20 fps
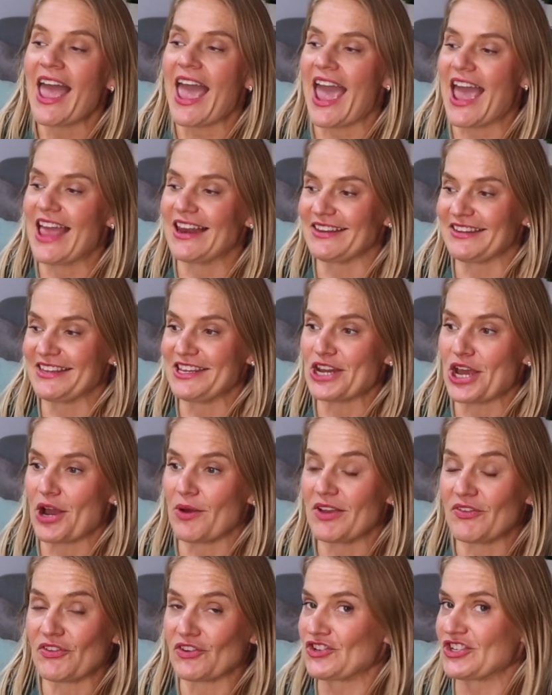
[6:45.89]
And,
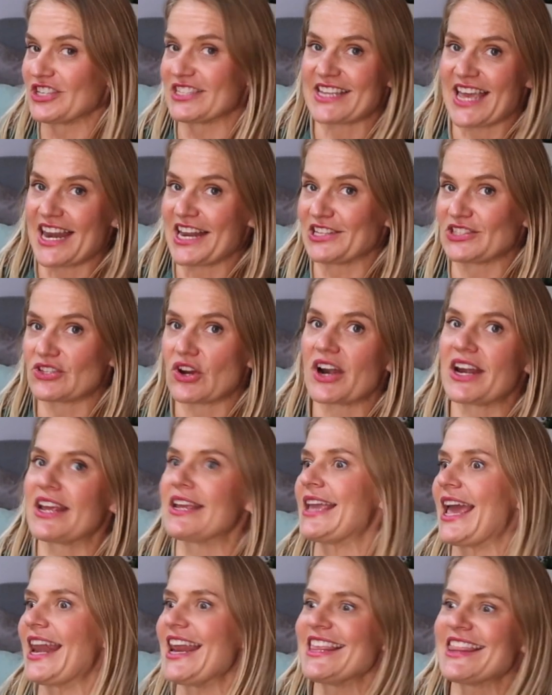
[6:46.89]
if you're just getting
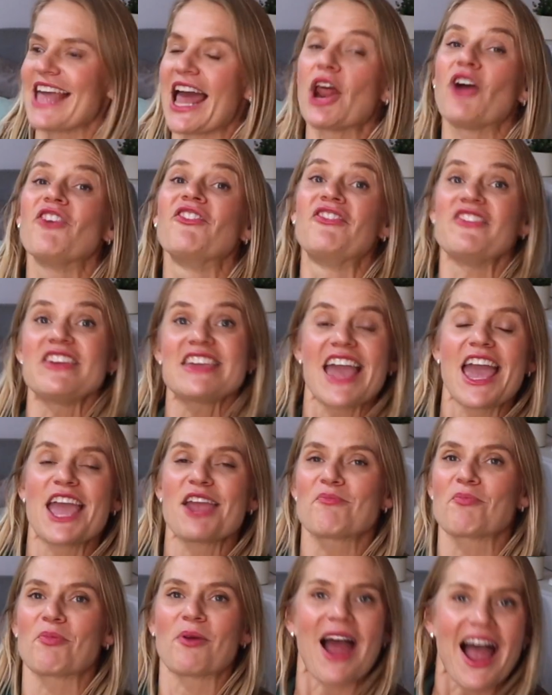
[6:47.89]
started, getting that
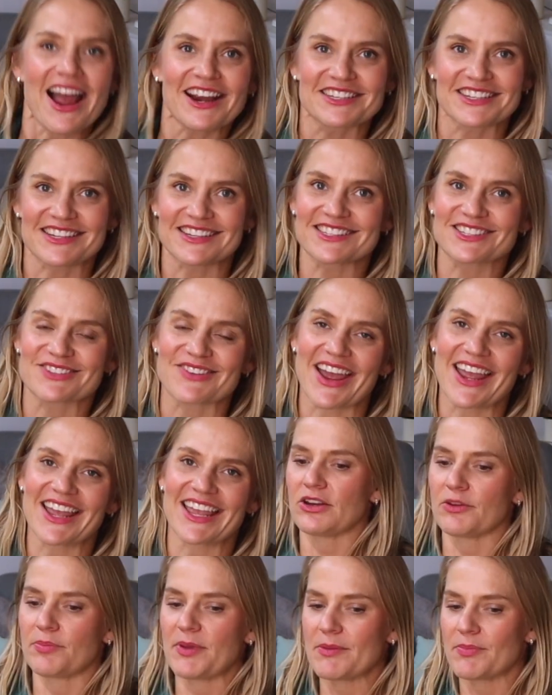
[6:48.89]
VA practice, right?
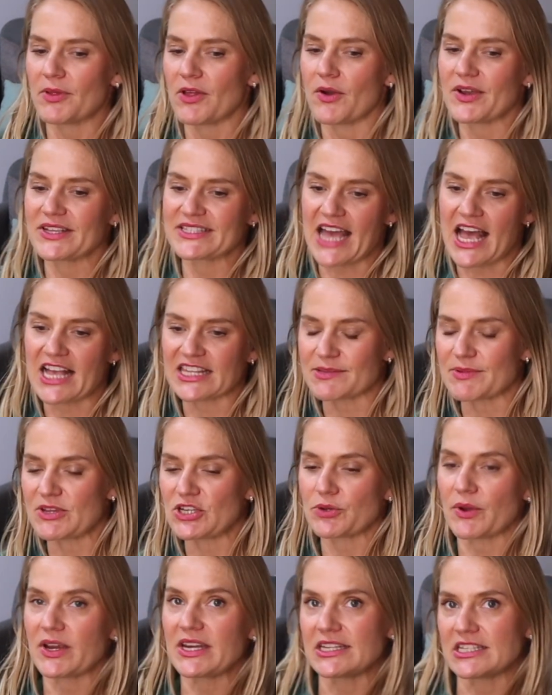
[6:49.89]
People always ask me,
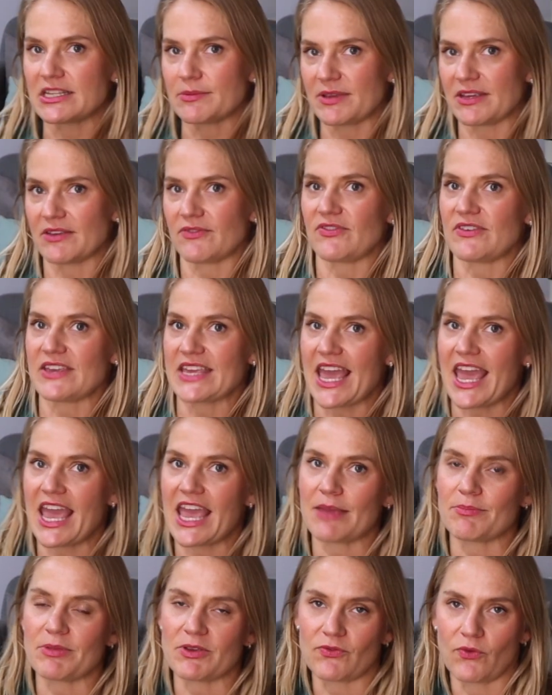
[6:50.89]
do I need to be a
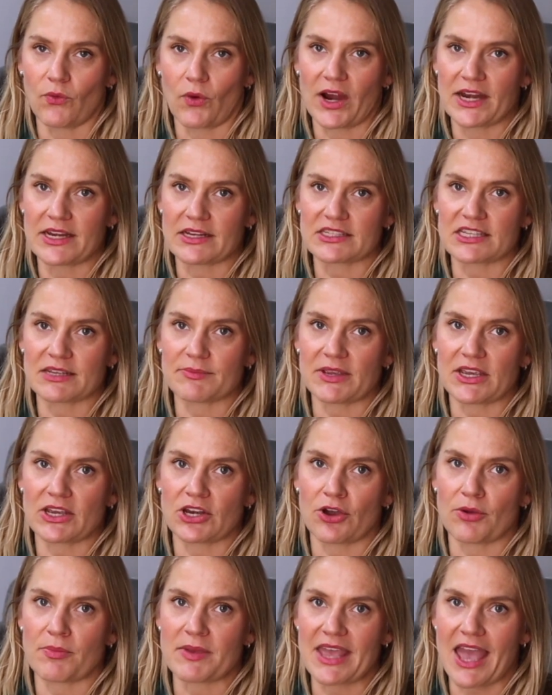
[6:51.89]
VA before I need to be an
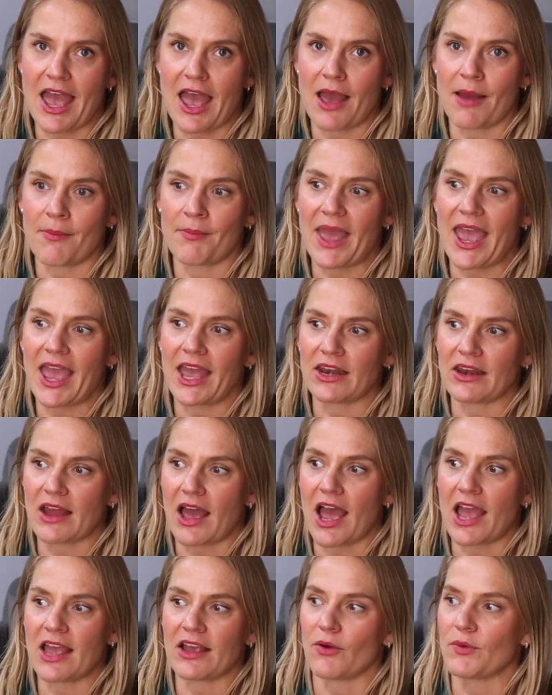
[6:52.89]
OBM? And
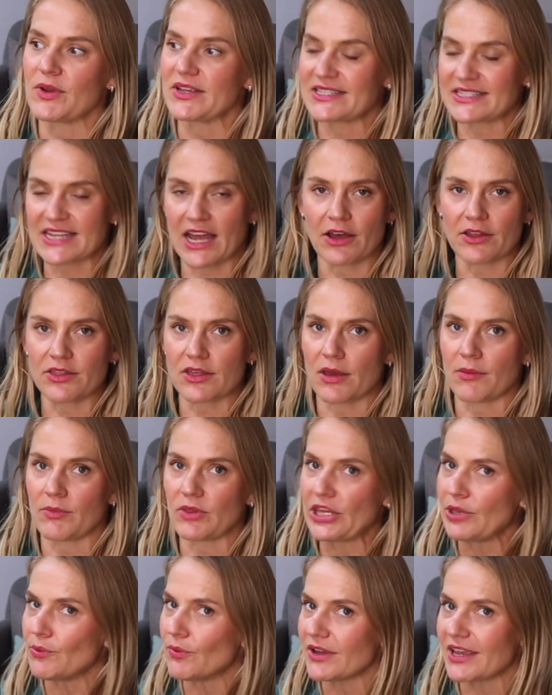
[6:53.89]
I always tell them,
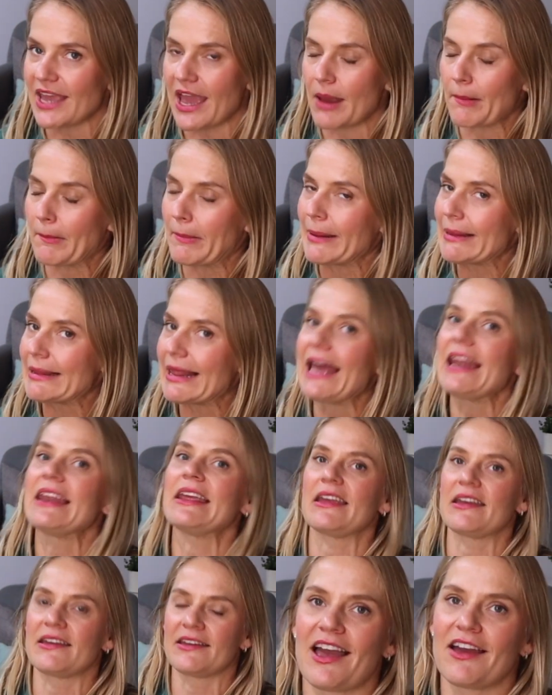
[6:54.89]
you will get
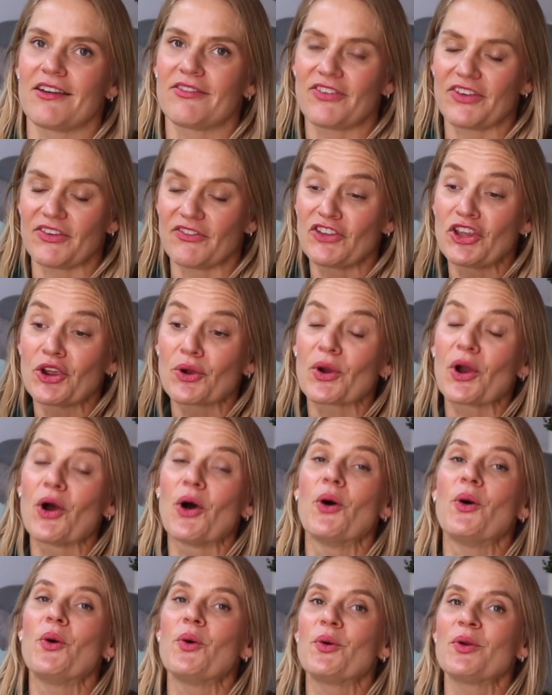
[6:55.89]
plenty of your
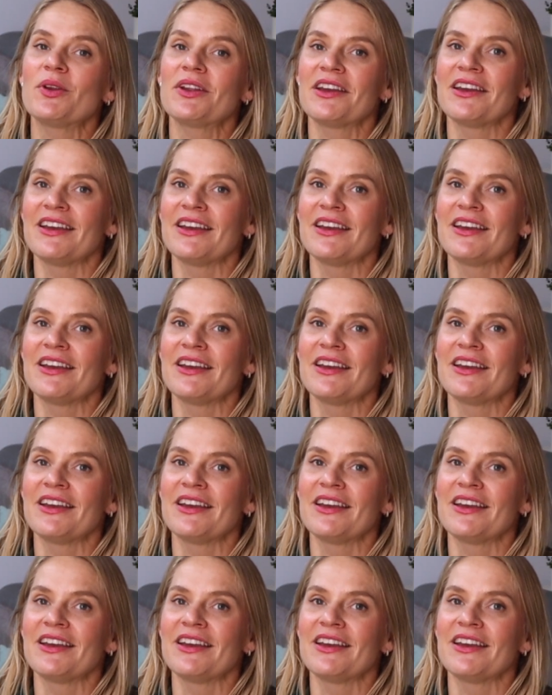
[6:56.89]
own